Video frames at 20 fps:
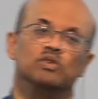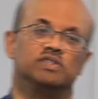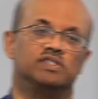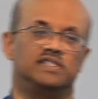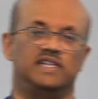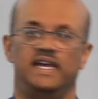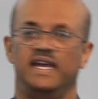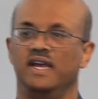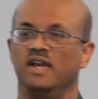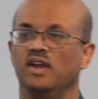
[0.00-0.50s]
I will
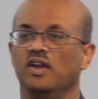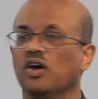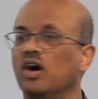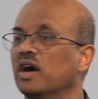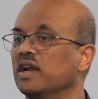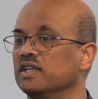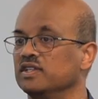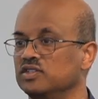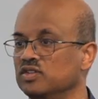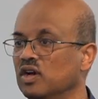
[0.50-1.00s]
say,
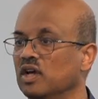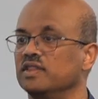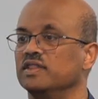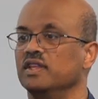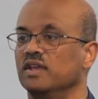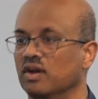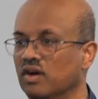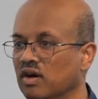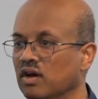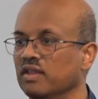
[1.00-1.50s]
God is
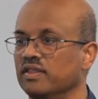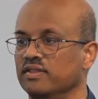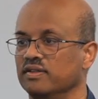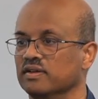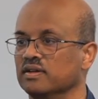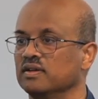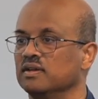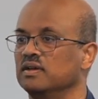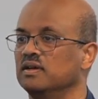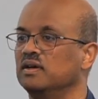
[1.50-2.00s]
not the
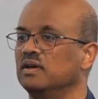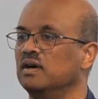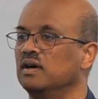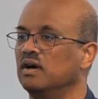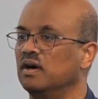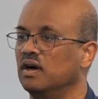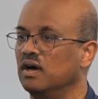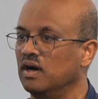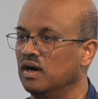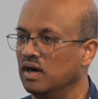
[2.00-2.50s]
author
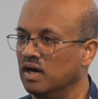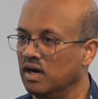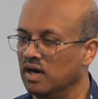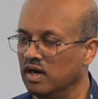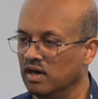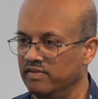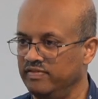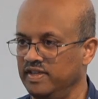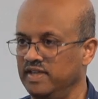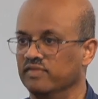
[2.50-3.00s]

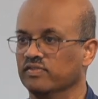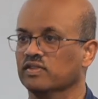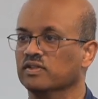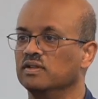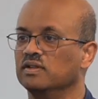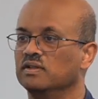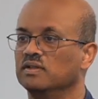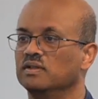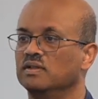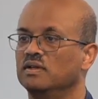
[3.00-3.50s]
of evil.